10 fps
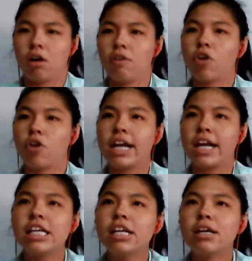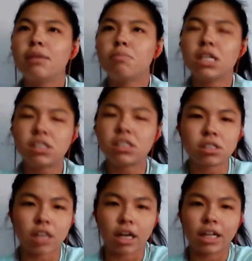for any missed
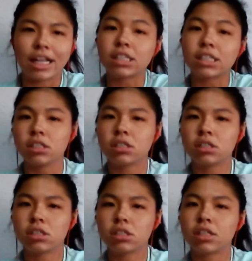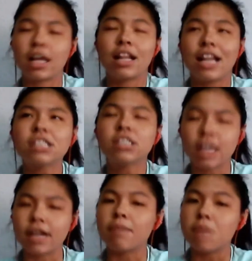lessons that
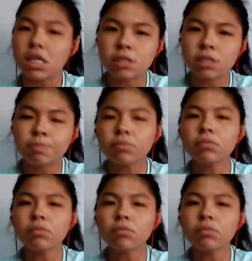they missed,